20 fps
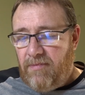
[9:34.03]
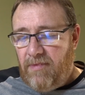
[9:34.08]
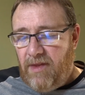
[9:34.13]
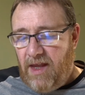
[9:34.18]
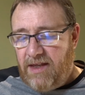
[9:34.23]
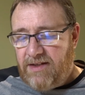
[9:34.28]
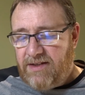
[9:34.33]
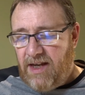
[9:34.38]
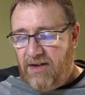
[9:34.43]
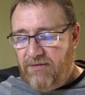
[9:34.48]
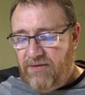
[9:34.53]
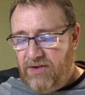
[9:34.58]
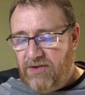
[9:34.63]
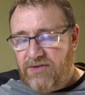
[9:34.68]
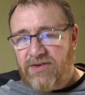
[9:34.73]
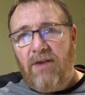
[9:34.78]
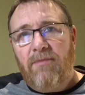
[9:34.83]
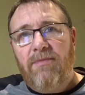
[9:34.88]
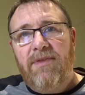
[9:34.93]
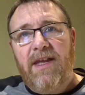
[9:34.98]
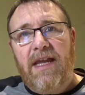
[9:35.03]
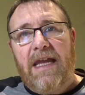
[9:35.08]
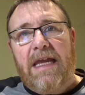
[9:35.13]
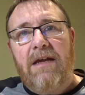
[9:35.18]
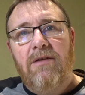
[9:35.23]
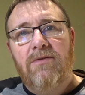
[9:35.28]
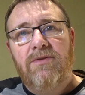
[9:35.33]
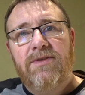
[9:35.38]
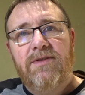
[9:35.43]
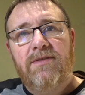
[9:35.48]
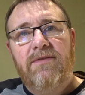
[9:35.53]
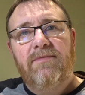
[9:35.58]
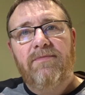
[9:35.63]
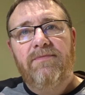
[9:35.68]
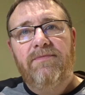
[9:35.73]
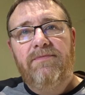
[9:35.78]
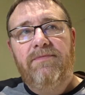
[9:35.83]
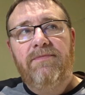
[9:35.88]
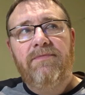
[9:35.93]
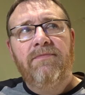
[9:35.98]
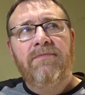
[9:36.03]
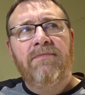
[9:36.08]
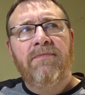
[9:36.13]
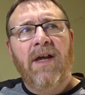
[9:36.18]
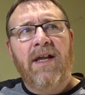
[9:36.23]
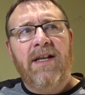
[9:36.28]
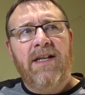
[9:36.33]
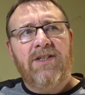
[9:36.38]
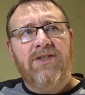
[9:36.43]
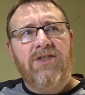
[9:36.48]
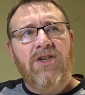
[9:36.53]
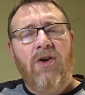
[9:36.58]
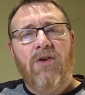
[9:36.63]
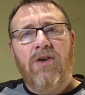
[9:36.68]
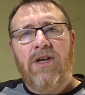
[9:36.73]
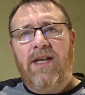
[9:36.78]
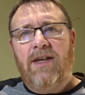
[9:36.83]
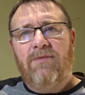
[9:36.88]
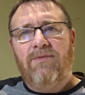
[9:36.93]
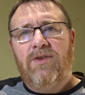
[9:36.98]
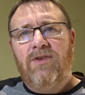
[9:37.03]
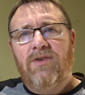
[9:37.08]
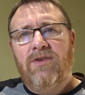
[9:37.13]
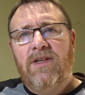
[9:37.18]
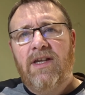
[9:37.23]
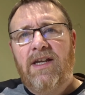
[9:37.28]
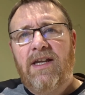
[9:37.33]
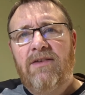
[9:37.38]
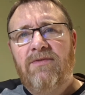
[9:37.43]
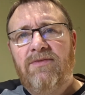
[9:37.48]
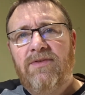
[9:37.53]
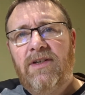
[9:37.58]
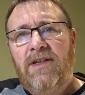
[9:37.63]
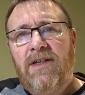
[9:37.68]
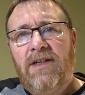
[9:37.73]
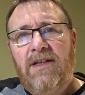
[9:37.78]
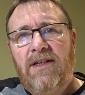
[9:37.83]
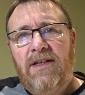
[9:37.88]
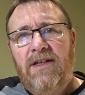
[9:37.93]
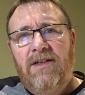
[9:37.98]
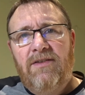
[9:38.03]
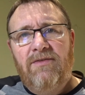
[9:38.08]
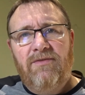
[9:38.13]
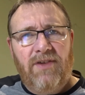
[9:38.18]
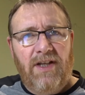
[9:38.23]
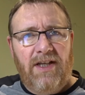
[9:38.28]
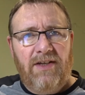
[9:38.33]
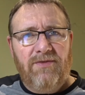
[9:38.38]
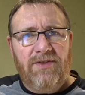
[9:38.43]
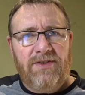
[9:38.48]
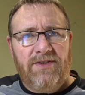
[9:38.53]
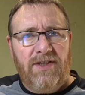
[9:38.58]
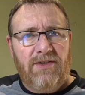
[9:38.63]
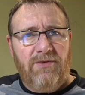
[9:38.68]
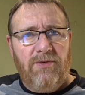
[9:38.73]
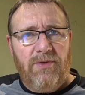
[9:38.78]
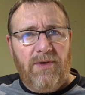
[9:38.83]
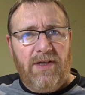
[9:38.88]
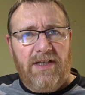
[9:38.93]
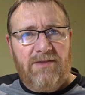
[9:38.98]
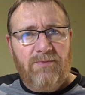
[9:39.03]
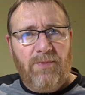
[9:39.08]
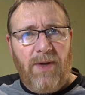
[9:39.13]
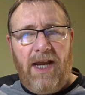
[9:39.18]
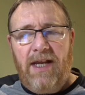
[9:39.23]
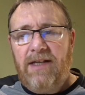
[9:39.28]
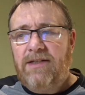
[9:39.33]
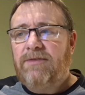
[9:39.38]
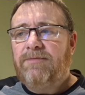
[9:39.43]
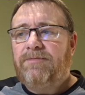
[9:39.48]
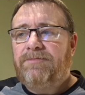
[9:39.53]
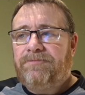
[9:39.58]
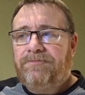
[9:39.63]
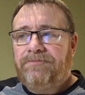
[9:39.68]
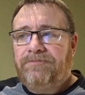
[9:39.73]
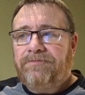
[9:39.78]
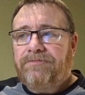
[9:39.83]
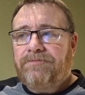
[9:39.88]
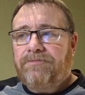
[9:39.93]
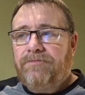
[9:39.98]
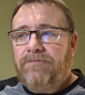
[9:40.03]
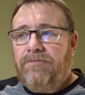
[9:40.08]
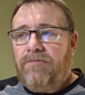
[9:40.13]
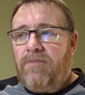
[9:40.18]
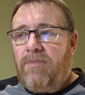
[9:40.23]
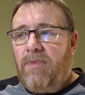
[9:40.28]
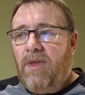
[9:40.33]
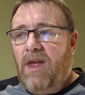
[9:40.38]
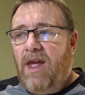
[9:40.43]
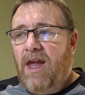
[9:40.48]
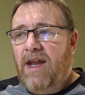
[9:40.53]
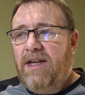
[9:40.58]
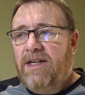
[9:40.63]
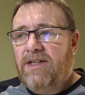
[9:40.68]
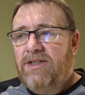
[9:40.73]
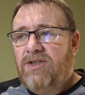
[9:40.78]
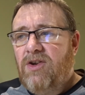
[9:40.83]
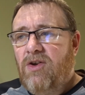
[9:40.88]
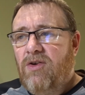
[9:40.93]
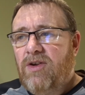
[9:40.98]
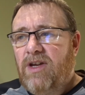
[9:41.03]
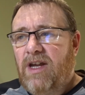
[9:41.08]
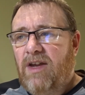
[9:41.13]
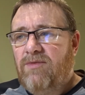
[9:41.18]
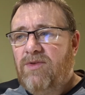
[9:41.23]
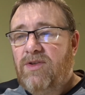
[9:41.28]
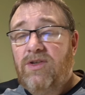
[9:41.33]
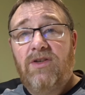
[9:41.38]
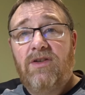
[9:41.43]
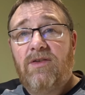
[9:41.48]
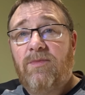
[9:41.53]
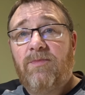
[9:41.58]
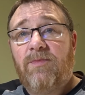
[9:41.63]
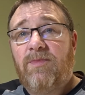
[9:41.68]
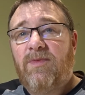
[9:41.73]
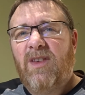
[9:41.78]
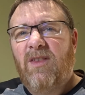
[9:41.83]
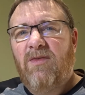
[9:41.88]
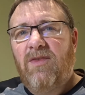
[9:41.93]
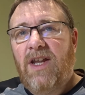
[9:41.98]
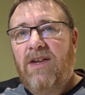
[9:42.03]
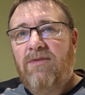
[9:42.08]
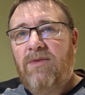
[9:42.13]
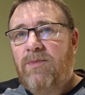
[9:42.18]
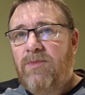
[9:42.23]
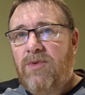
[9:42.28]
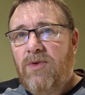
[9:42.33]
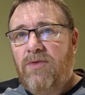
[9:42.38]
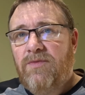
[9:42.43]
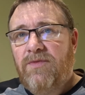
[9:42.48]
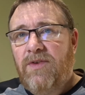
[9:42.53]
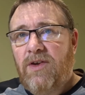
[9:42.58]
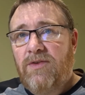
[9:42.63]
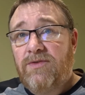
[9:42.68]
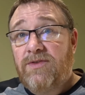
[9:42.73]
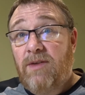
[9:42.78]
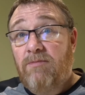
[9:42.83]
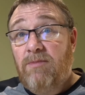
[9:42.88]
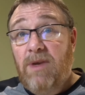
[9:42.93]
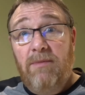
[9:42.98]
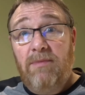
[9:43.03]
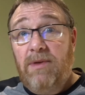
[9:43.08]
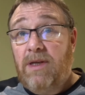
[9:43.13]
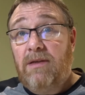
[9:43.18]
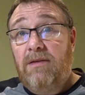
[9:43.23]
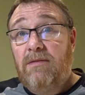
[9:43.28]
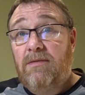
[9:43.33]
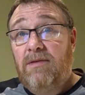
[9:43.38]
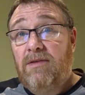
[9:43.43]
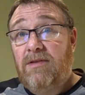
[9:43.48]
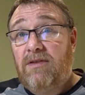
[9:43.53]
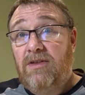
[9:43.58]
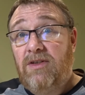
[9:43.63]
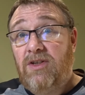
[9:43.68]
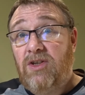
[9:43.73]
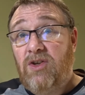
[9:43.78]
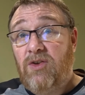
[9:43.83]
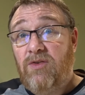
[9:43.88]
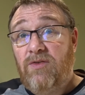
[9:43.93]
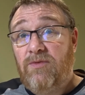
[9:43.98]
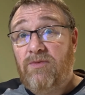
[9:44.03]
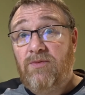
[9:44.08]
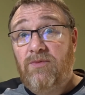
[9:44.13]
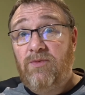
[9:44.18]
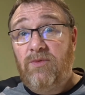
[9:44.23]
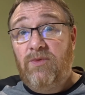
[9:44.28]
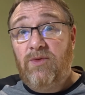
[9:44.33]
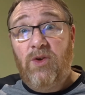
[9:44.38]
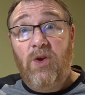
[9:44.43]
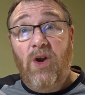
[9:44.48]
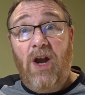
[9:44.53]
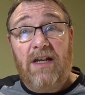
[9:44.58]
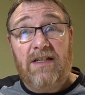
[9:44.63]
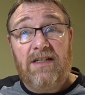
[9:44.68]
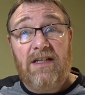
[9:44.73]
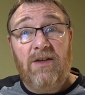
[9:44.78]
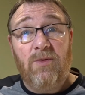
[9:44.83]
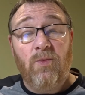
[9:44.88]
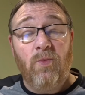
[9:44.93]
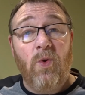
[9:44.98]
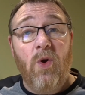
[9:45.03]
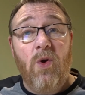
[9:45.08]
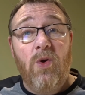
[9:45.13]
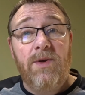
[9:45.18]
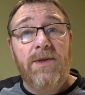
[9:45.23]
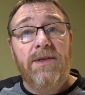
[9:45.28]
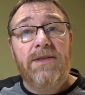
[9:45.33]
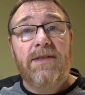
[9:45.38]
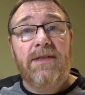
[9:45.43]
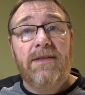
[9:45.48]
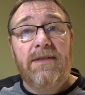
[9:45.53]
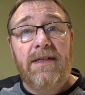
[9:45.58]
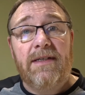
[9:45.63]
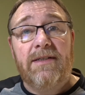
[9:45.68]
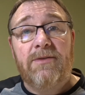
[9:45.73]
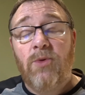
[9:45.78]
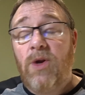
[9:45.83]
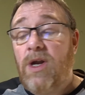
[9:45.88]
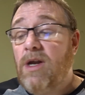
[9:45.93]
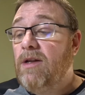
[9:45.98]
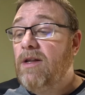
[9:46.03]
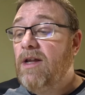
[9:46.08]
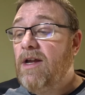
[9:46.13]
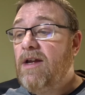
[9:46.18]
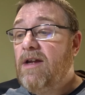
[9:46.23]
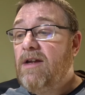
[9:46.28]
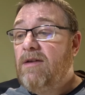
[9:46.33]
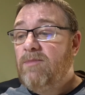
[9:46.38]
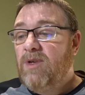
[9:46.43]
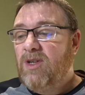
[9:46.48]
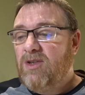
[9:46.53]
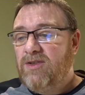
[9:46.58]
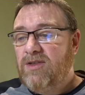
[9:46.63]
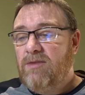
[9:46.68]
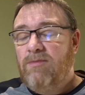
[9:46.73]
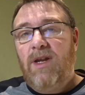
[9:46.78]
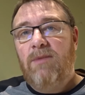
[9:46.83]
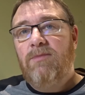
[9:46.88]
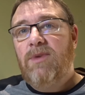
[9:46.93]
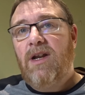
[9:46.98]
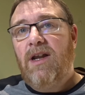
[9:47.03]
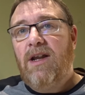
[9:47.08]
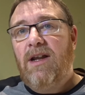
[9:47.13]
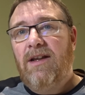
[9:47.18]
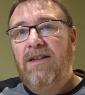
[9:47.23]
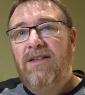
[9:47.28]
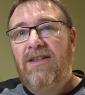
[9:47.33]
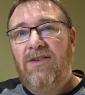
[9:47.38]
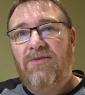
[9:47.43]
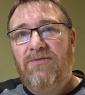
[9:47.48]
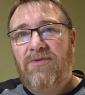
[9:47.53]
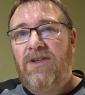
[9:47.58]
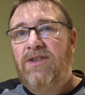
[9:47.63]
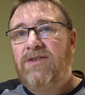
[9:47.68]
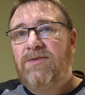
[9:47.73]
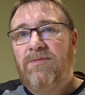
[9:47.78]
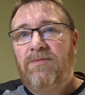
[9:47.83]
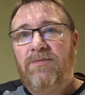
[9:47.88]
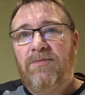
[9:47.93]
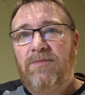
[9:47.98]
it's giving you something else, and it's not giving you the kind of flavours that you'd expect, and it's not giving you the flavour profiles that maybe you actually want as well. Because remember, your first